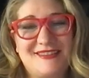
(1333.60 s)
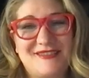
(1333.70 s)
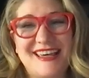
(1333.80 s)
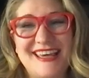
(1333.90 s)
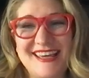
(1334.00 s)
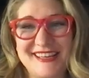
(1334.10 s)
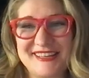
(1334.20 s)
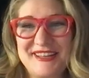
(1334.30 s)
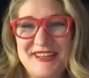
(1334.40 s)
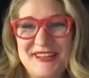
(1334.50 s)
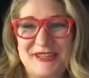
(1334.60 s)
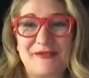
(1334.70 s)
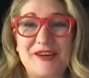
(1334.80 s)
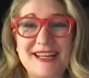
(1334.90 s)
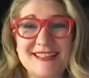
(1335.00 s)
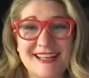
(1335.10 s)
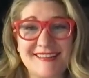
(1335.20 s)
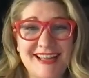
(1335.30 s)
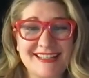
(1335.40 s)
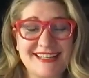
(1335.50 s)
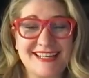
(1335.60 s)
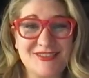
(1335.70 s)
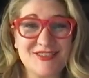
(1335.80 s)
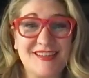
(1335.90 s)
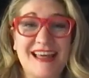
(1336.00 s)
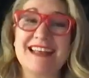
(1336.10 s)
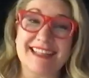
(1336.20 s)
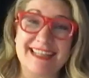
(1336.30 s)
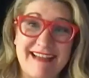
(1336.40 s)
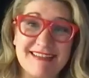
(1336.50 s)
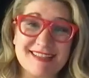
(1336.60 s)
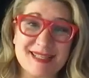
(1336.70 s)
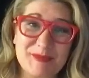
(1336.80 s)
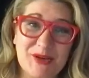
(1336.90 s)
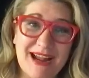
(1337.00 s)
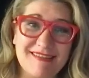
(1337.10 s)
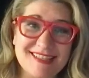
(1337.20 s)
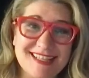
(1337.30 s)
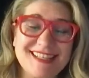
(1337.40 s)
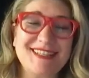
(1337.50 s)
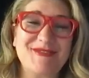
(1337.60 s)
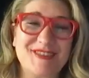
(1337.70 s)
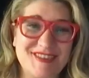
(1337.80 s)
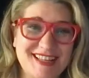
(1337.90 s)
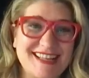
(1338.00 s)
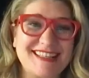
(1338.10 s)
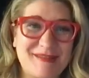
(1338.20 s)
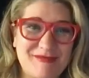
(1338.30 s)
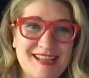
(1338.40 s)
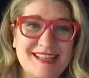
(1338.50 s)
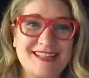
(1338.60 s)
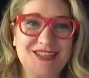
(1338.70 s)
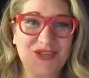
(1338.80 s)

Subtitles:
the phrase I like that I use a lot is analysis paralysis, which is that same thing is